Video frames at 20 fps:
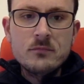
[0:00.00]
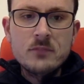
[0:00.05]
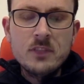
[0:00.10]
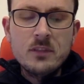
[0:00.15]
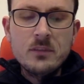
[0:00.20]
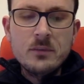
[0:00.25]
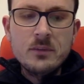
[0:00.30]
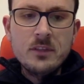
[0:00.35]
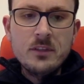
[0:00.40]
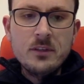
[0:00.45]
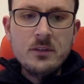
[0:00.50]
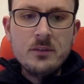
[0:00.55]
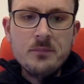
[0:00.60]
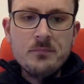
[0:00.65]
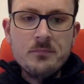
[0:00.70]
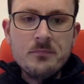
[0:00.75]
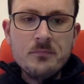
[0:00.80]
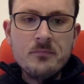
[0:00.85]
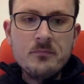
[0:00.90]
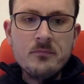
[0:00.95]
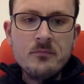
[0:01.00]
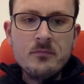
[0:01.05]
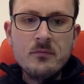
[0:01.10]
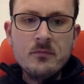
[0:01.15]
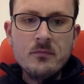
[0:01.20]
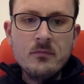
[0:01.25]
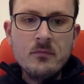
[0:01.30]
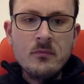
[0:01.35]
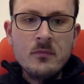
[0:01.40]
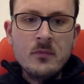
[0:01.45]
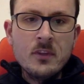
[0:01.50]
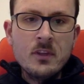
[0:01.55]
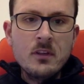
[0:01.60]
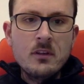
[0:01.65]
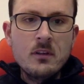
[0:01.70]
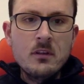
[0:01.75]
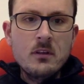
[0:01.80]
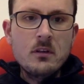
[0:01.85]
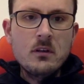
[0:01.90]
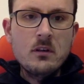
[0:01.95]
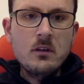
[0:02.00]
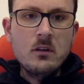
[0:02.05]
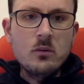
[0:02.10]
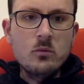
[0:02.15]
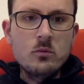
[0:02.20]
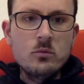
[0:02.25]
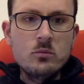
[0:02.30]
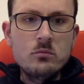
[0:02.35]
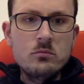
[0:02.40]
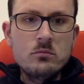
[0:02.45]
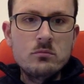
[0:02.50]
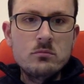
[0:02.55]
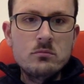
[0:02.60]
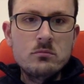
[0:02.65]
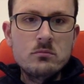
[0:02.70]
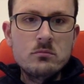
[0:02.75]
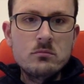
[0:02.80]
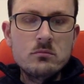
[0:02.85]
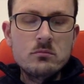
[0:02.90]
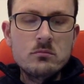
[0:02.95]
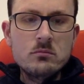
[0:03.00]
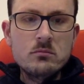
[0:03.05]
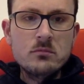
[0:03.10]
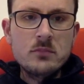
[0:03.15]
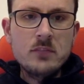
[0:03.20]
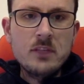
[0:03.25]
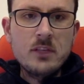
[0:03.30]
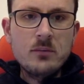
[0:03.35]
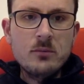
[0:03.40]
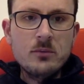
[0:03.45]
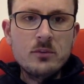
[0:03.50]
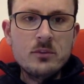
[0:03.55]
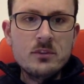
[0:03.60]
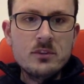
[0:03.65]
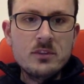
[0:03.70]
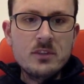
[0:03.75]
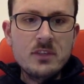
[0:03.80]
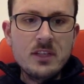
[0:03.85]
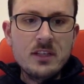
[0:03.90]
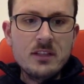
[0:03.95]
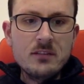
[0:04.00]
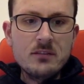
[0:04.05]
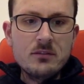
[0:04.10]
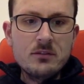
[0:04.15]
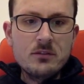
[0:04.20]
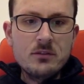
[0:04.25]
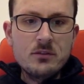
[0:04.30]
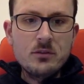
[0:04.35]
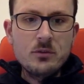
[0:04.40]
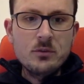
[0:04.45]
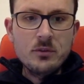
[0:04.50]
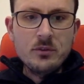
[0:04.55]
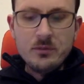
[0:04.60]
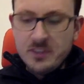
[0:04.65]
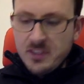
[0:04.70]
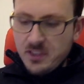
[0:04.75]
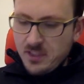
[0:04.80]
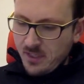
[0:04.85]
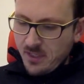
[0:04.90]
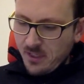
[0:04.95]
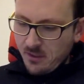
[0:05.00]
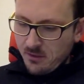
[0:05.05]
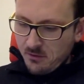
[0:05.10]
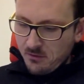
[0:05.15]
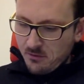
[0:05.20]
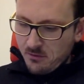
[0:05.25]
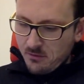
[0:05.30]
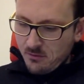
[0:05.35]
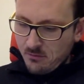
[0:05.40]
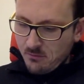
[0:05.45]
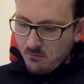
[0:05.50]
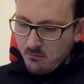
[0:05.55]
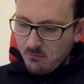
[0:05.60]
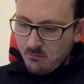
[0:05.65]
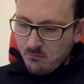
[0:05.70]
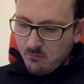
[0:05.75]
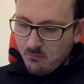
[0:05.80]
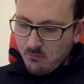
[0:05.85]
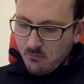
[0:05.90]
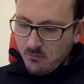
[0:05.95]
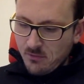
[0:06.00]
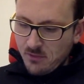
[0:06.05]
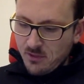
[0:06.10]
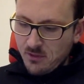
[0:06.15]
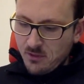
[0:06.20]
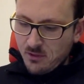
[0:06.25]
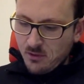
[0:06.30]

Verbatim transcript: There we go. Oh, that was like two or three seconds. Let's